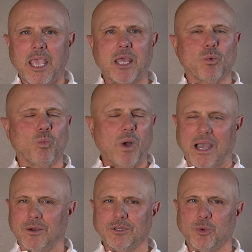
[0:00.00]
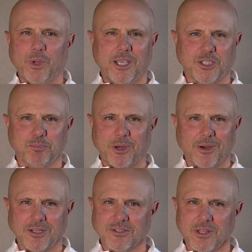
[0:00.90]
And wow, did we
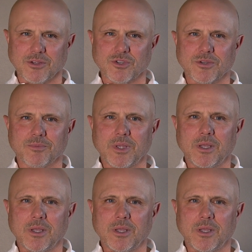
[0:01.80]
experience this.